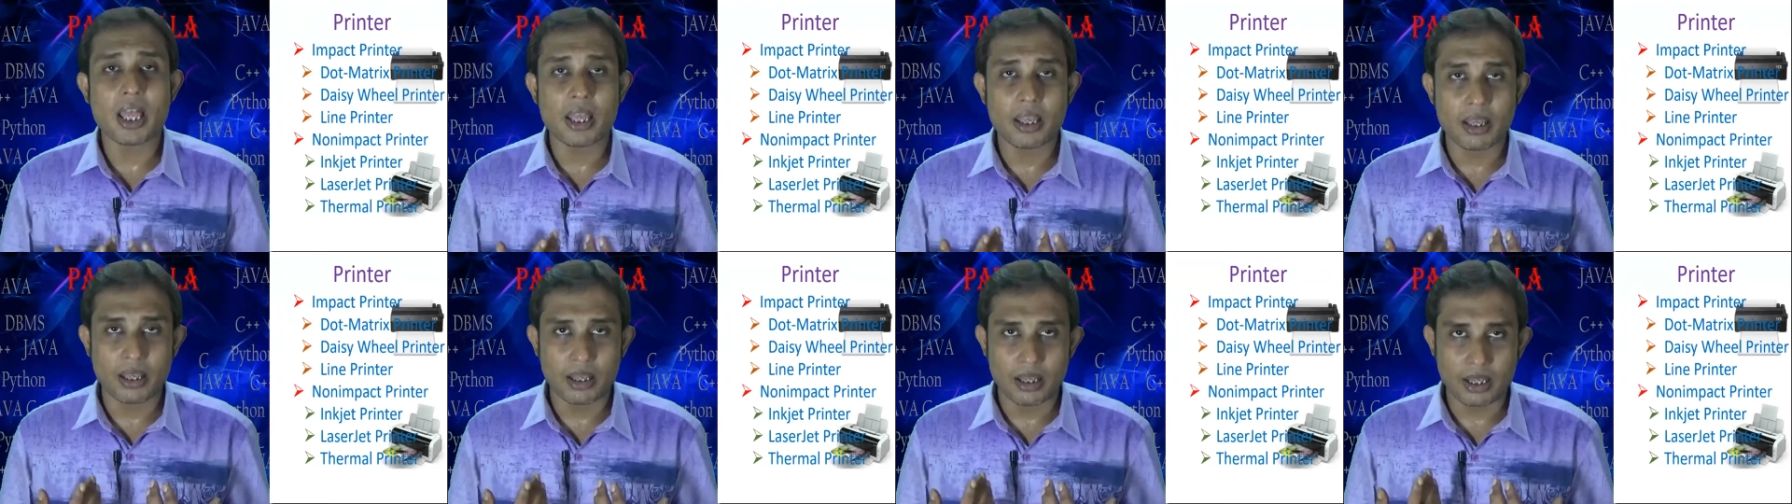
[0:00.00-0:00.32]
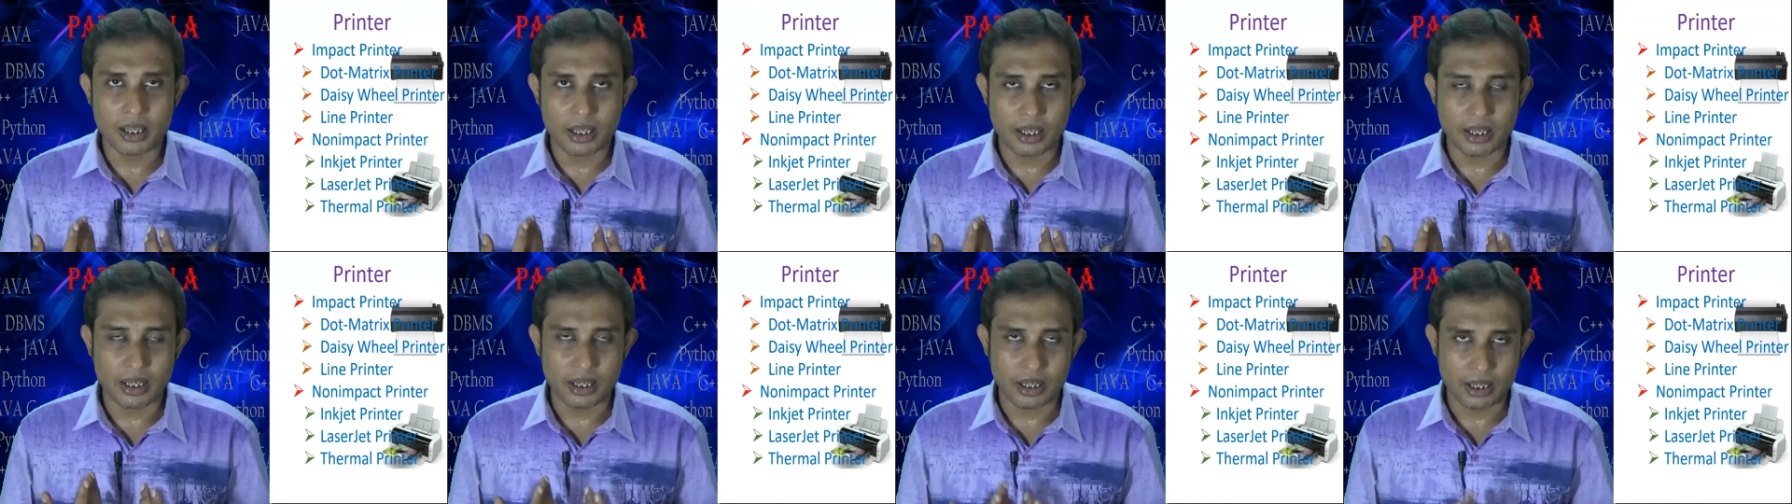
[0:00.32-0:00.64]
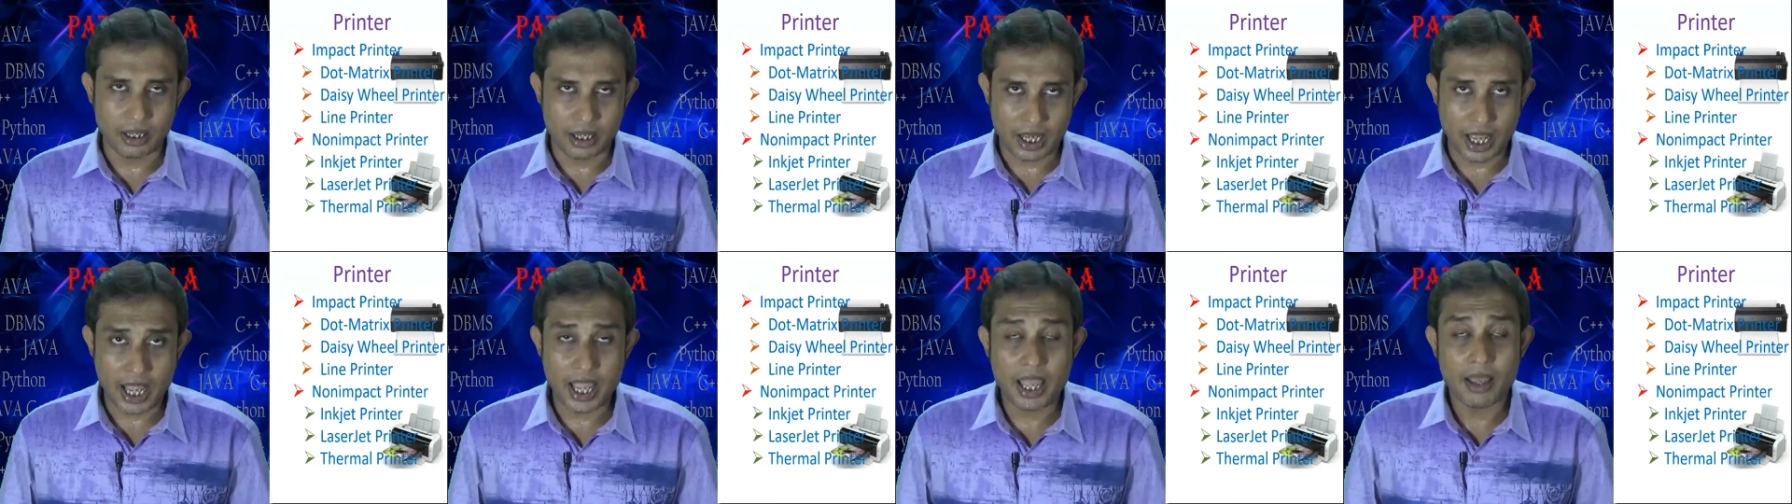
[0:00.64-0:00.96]

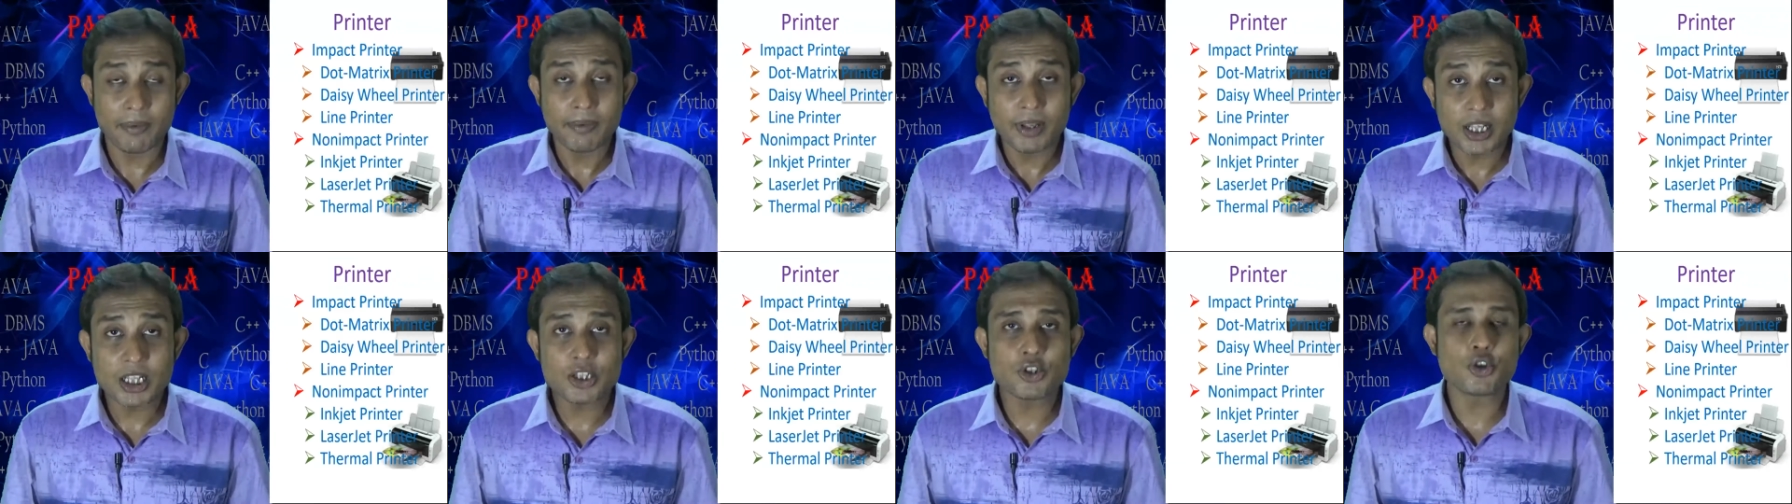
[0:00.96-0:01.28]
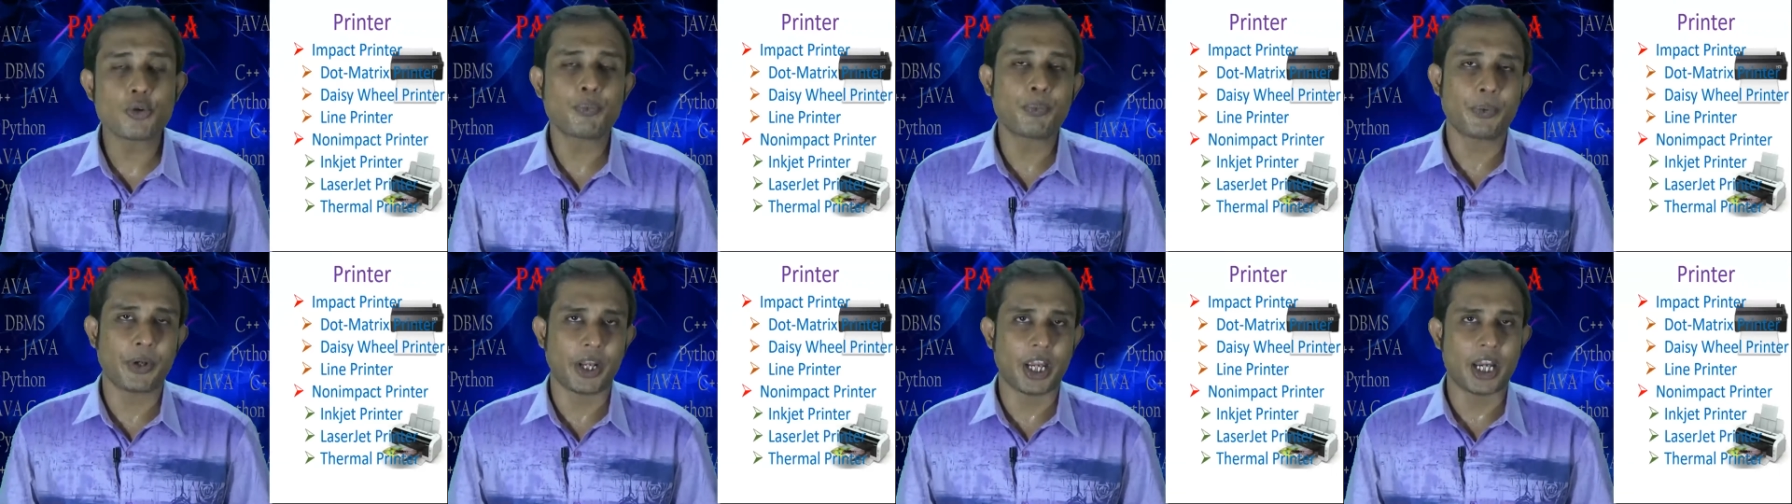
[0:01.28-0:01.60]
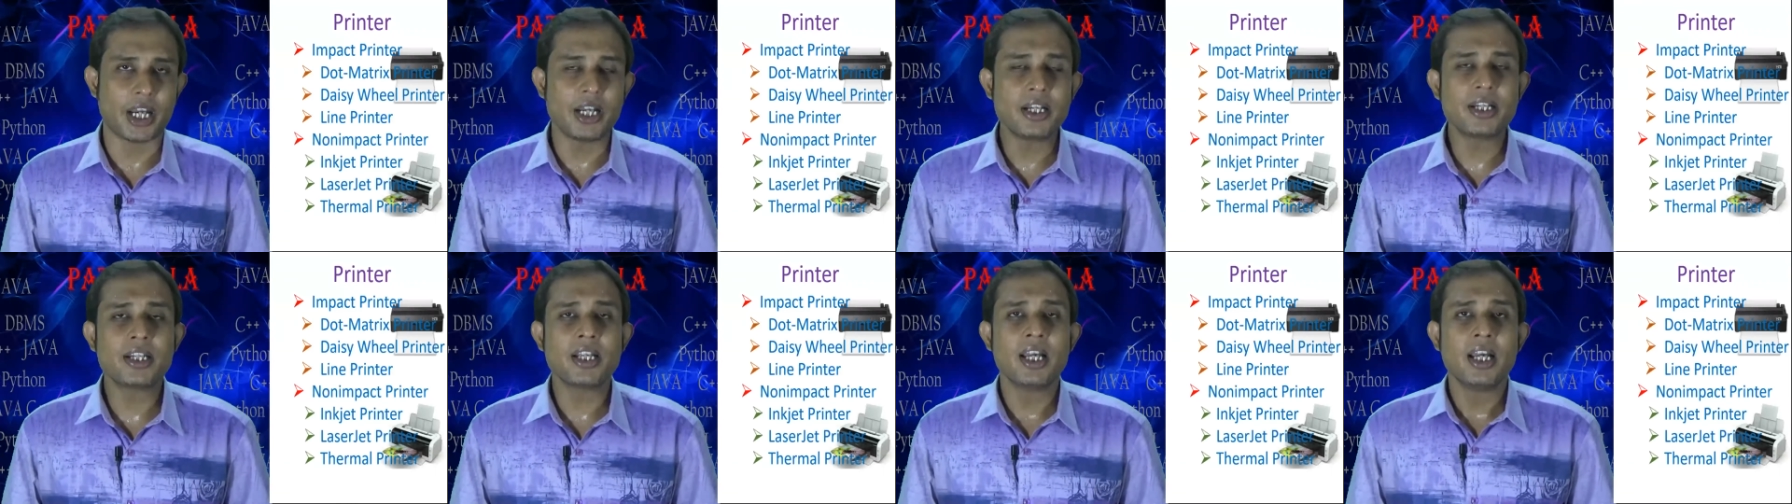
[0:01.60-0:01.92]
able to
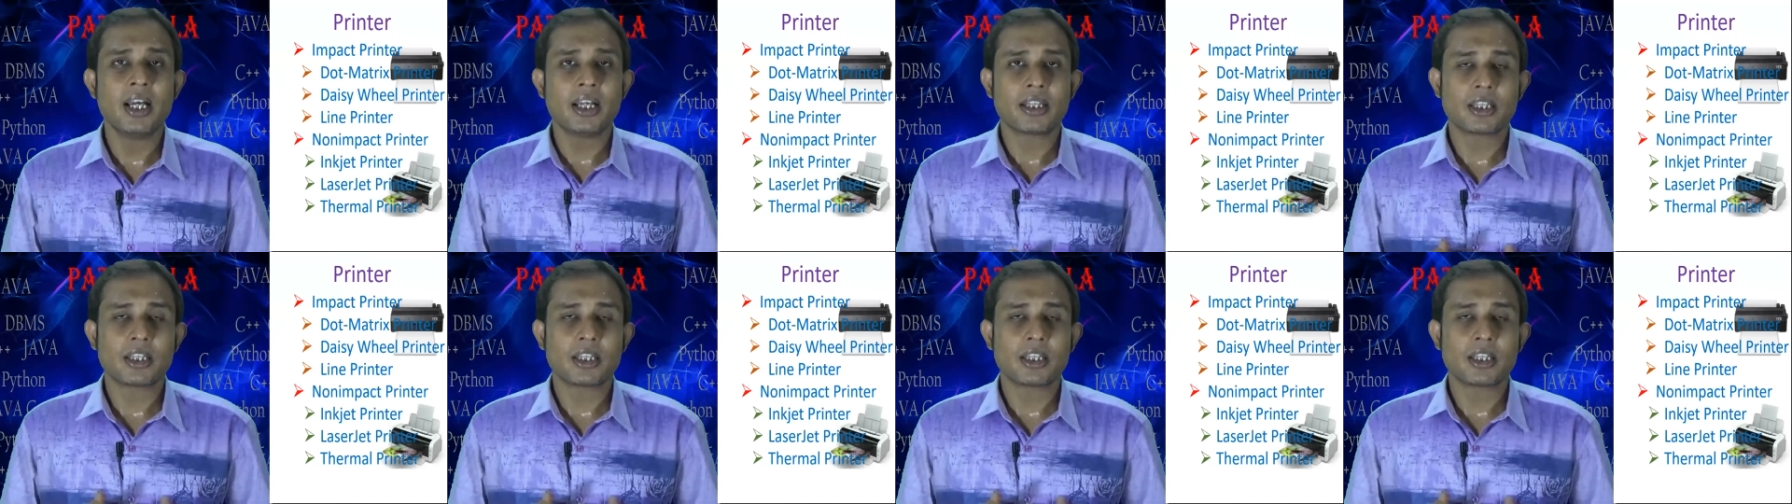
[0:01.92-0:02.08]
print